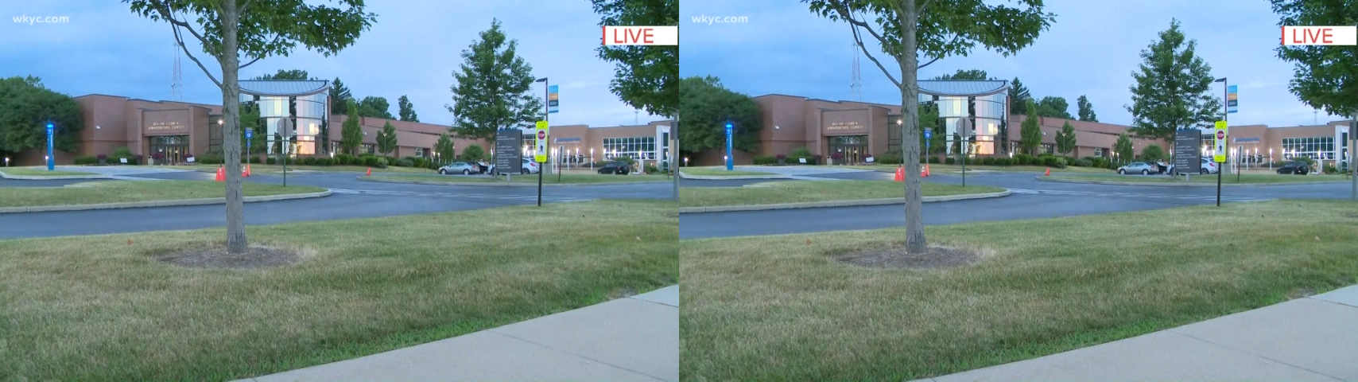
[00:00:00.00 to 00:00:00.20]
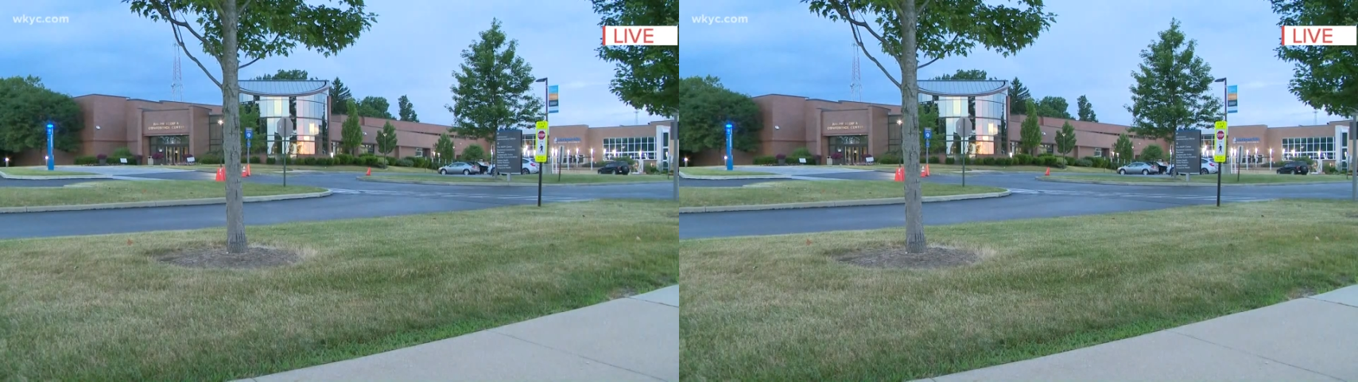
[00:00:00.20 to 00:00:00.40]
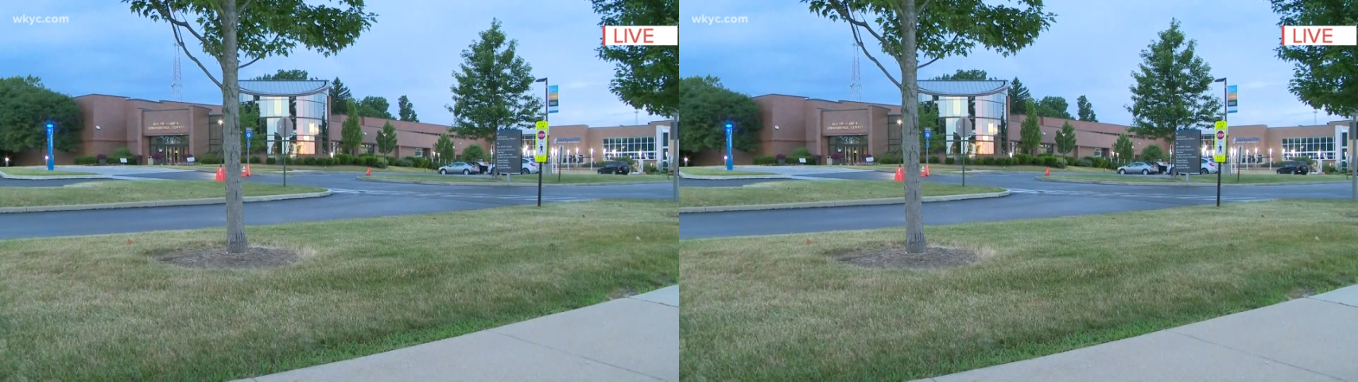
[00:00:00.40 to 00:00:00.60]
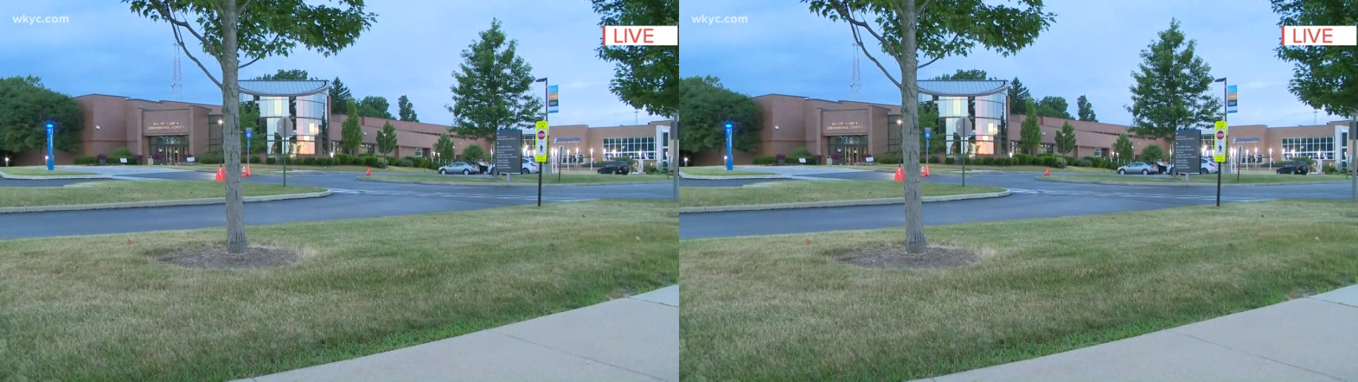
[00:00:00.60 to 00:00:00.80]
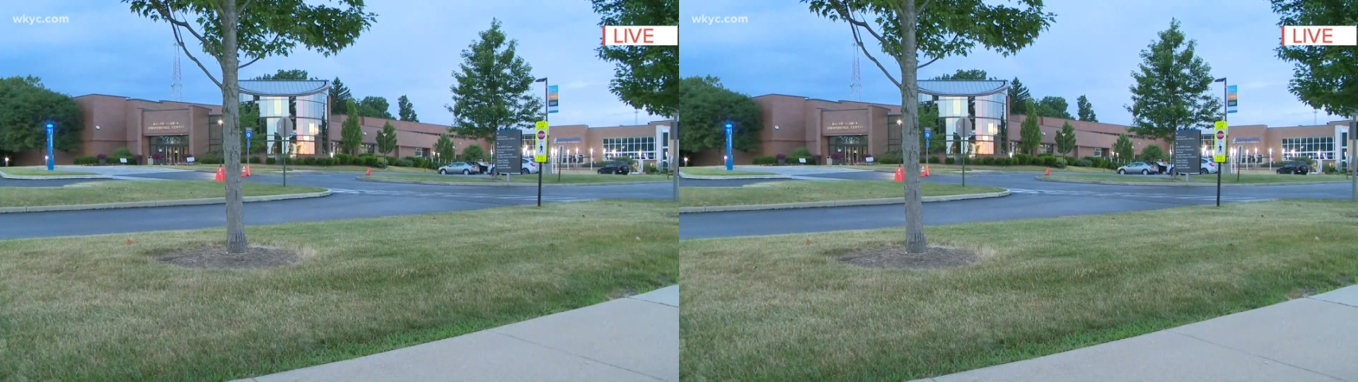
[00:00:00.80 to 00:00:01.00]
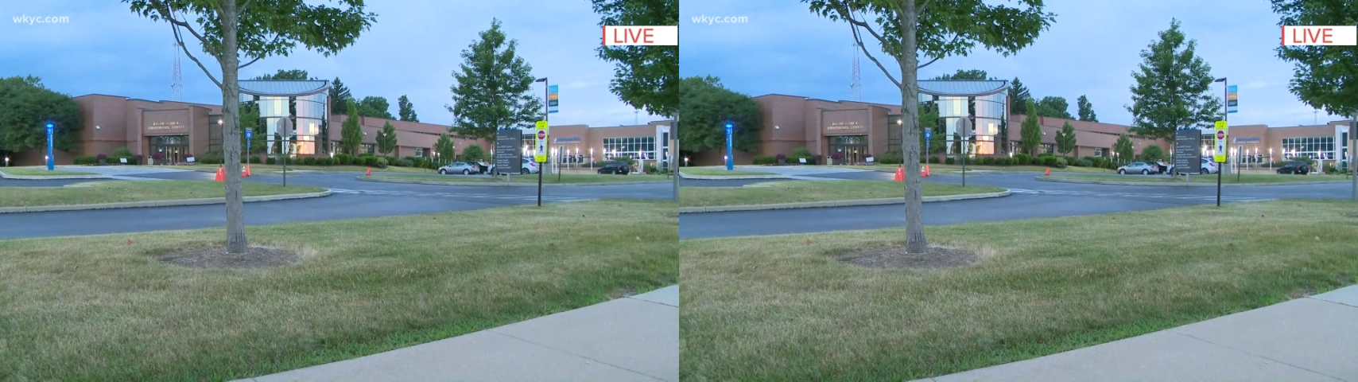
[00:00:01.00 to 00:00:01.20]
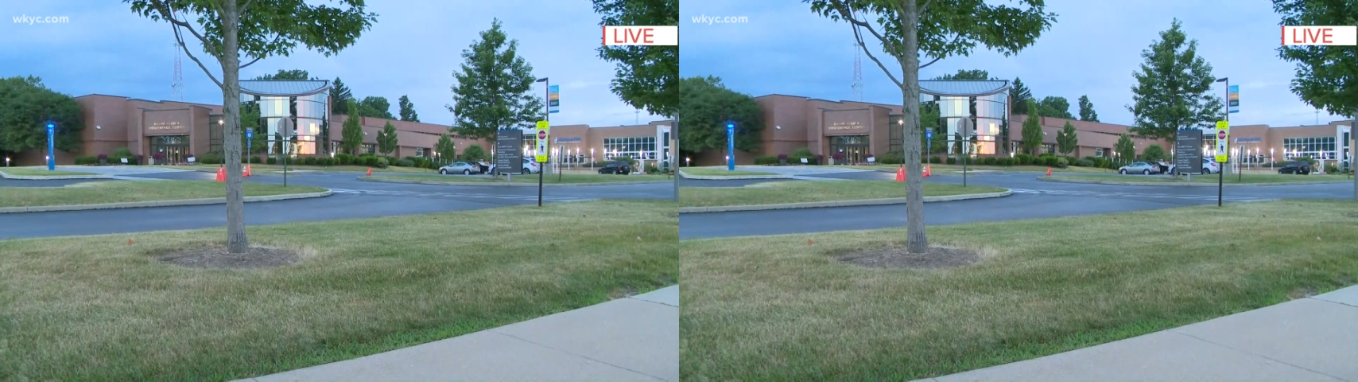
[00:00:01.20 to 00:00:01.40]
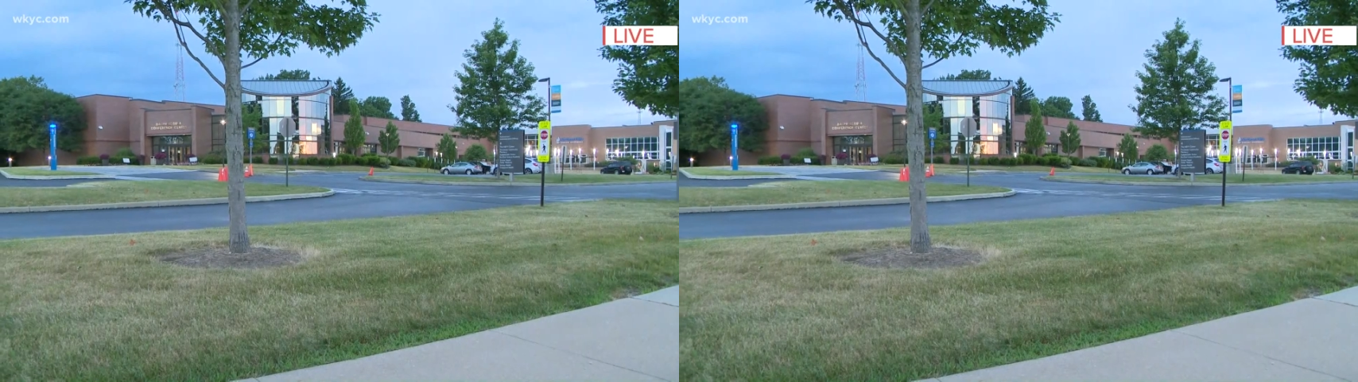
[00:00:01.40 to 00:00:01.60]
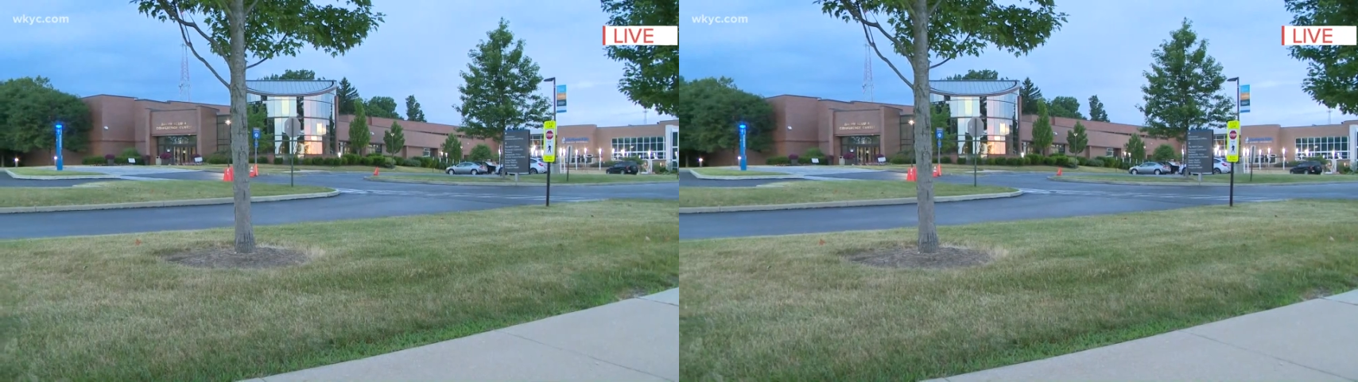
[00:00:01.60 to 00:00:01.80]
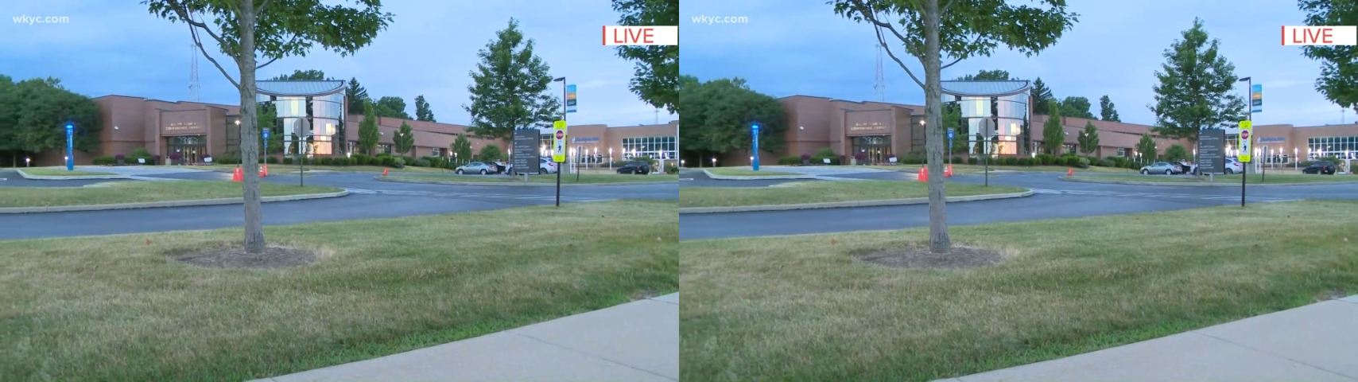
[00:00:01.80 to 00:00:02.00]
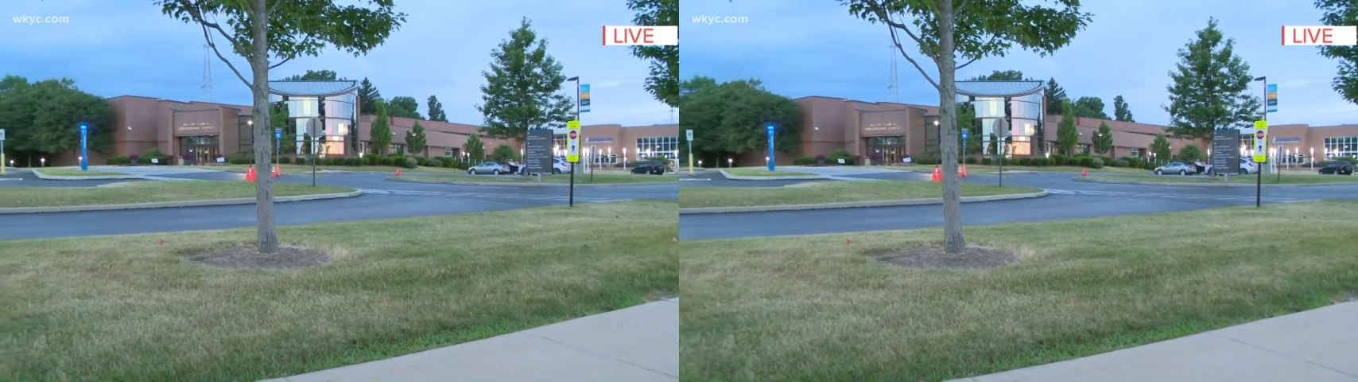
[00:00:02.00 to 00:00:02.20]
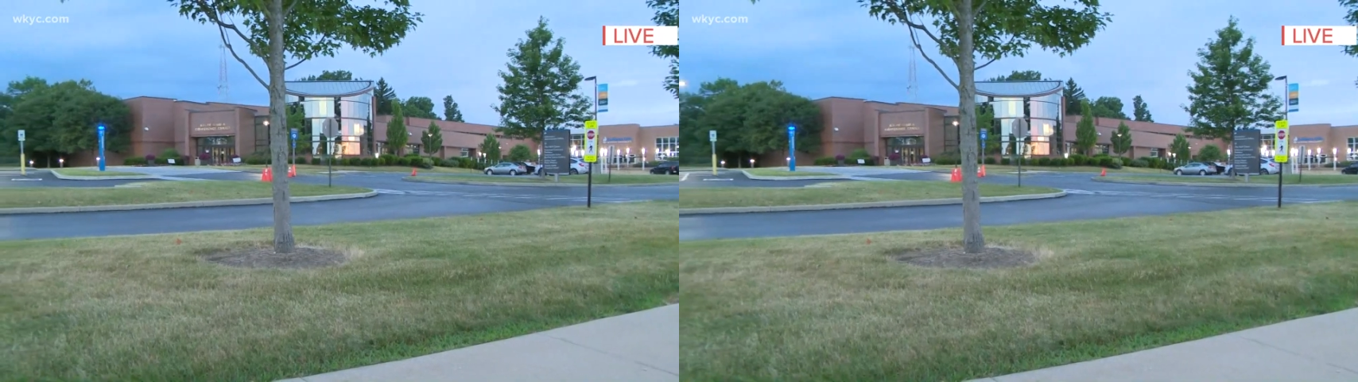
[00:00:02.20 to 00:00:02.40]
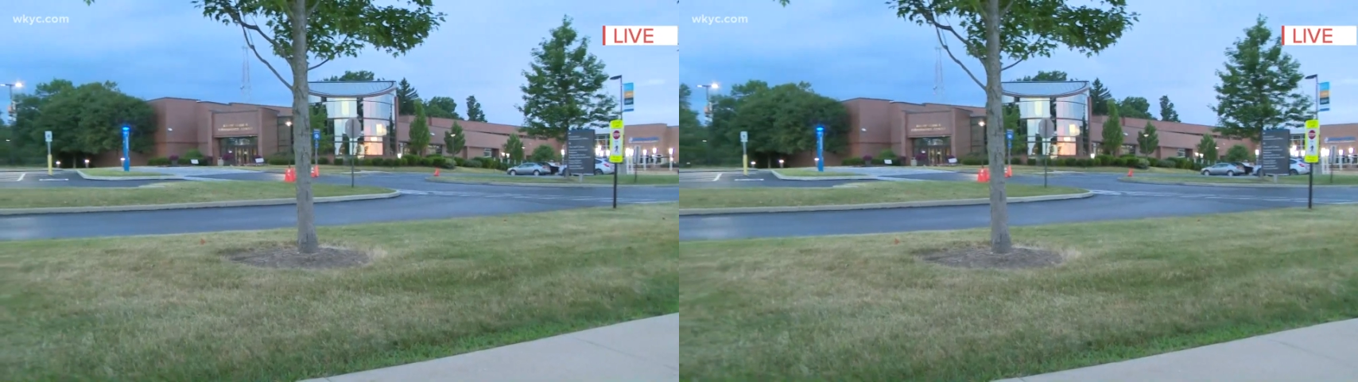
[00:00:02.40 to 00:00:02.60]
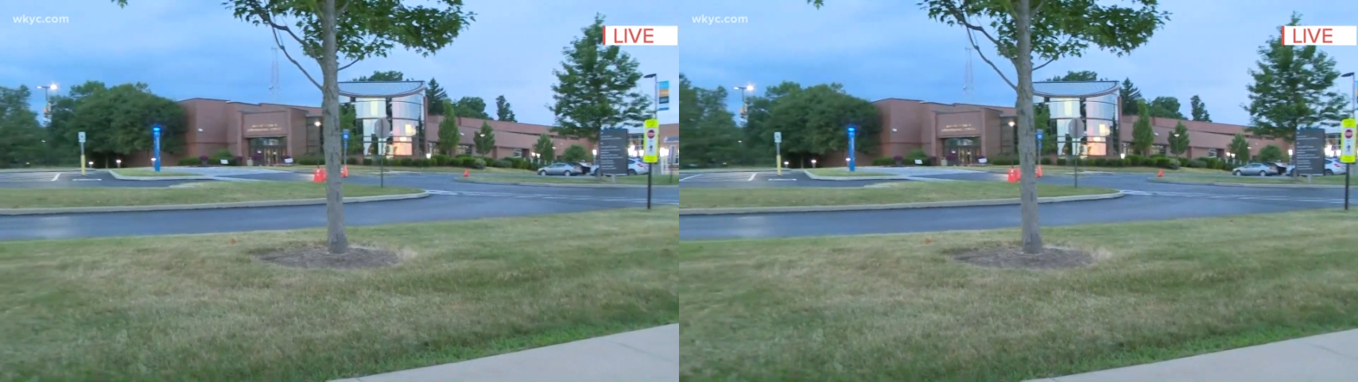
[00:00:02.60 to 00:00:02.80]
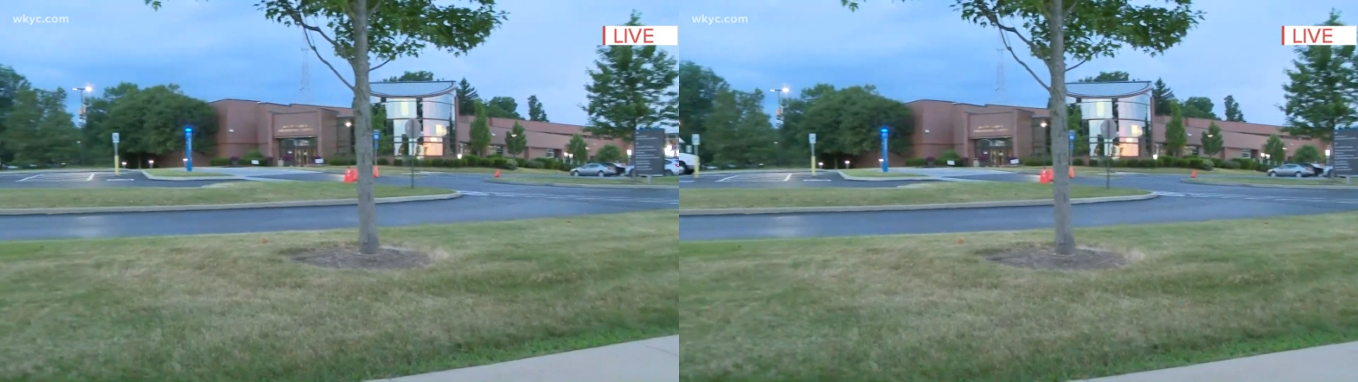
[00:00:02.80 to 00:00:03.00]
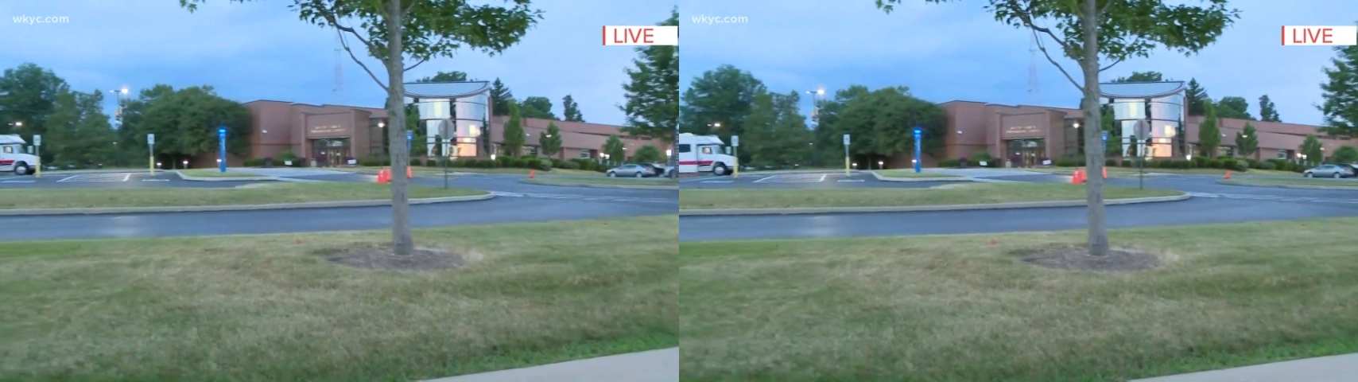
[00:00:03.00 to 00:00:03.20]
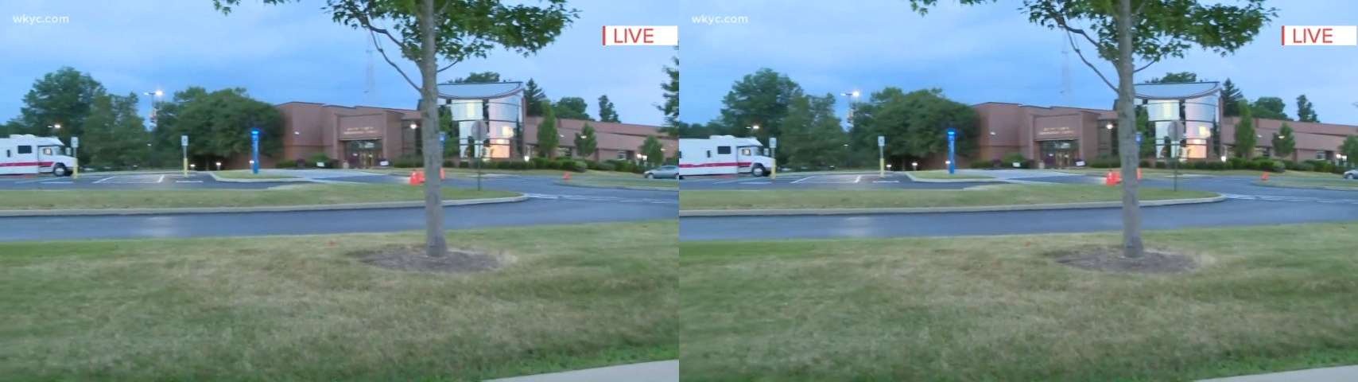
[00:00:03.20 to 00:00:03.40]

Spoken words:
[unreadable: no face in view]